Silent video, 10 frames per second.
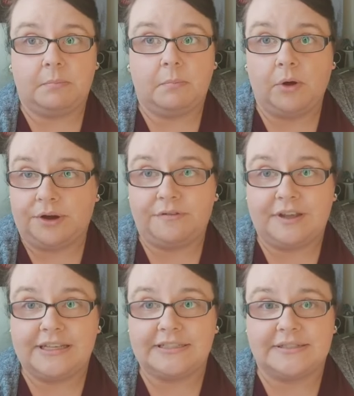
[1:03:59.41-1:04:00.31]
one of
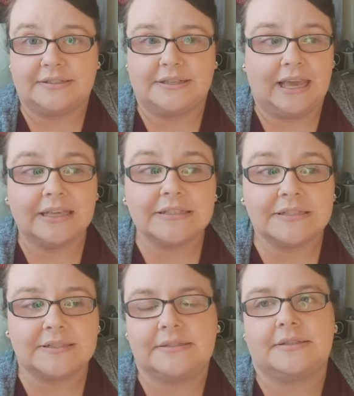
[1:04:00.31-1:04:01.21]
his
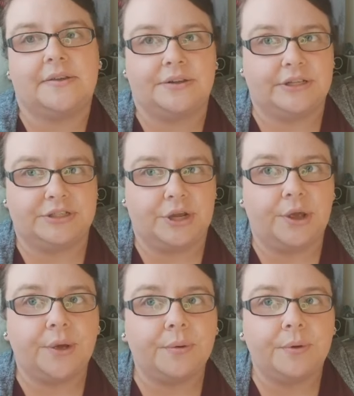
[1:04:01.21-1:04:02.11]
guests on the
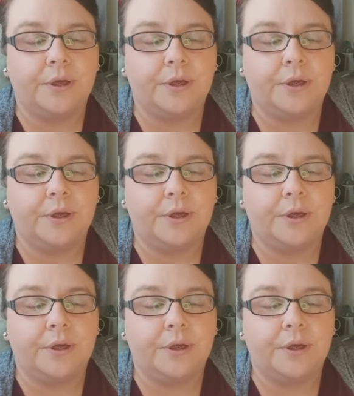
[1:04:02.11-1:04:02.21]
show.